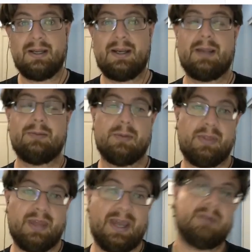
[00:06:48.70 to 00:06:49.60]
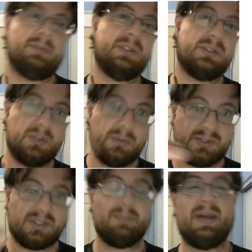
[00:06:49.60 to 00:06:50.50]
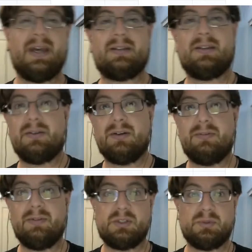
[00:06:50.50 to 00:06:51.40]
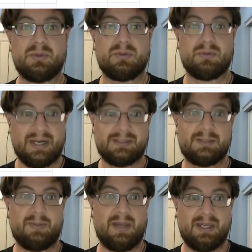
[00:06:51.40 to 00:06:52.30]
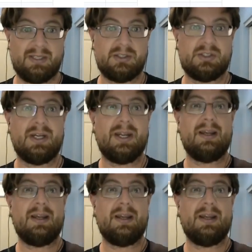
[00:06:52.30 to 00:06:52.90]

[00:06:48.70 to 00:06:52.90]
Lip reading: And then when the students come back to their individual grades page,